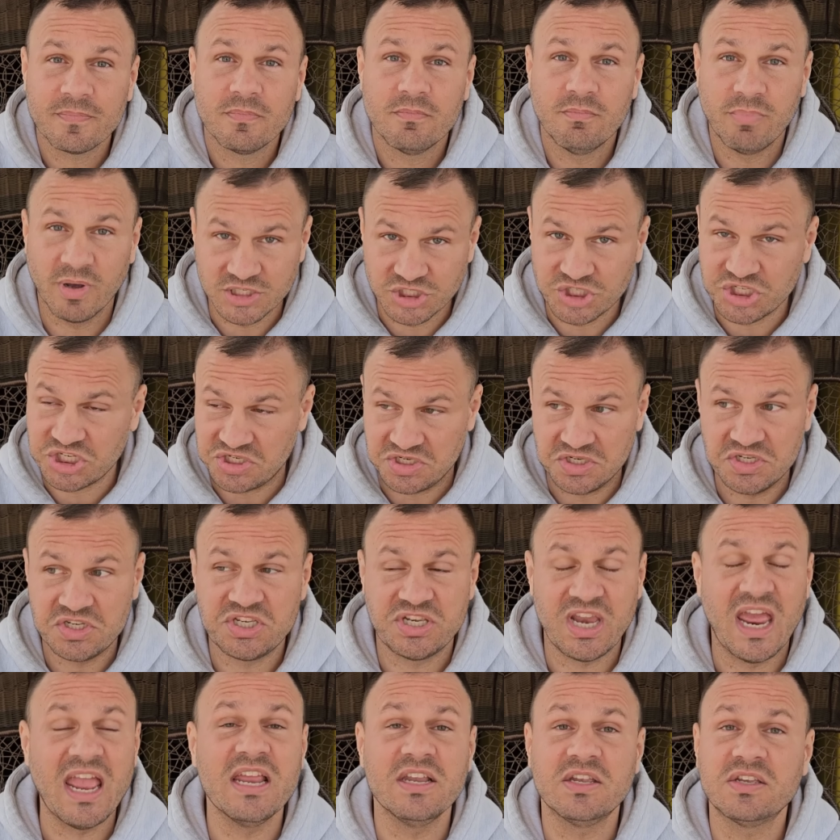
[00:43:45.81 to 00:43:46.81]
But she
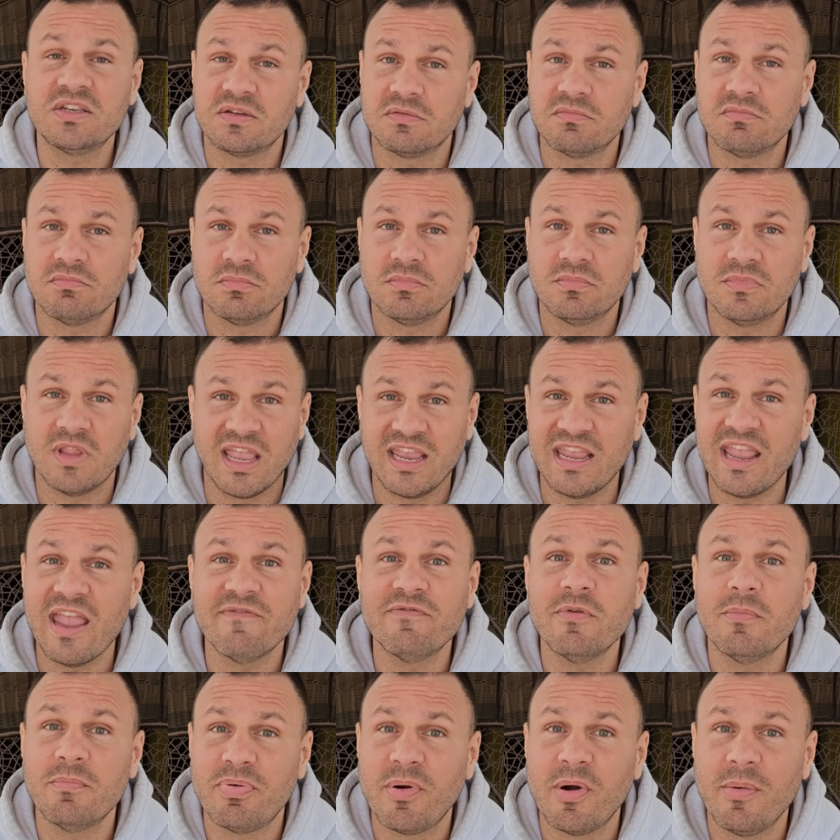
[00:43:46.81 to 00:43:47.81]
states they
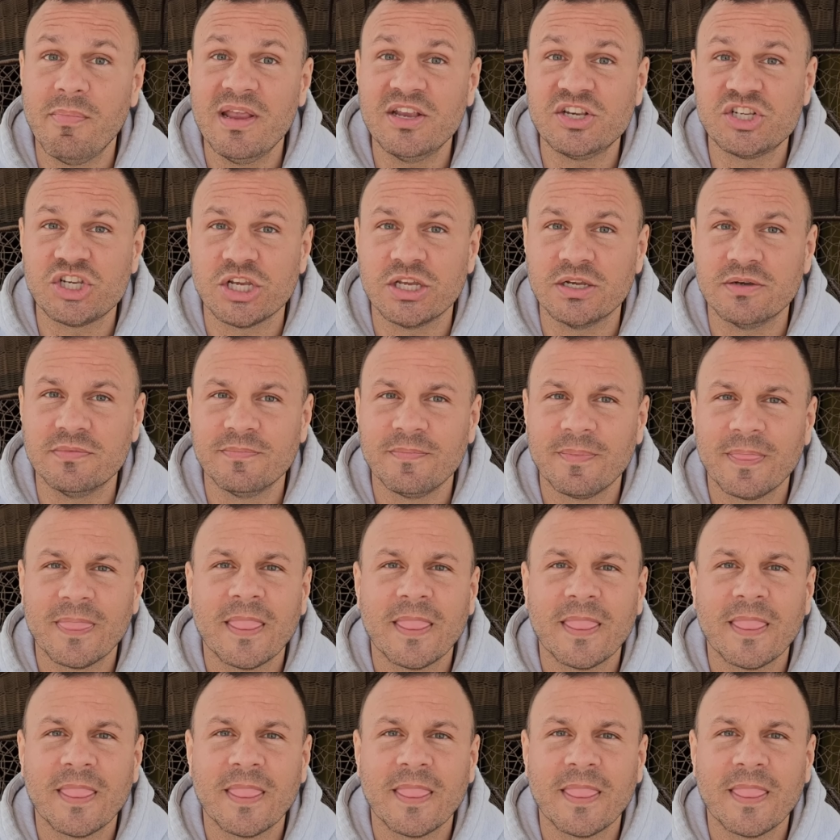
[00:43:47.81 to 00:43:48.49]
gave him permission.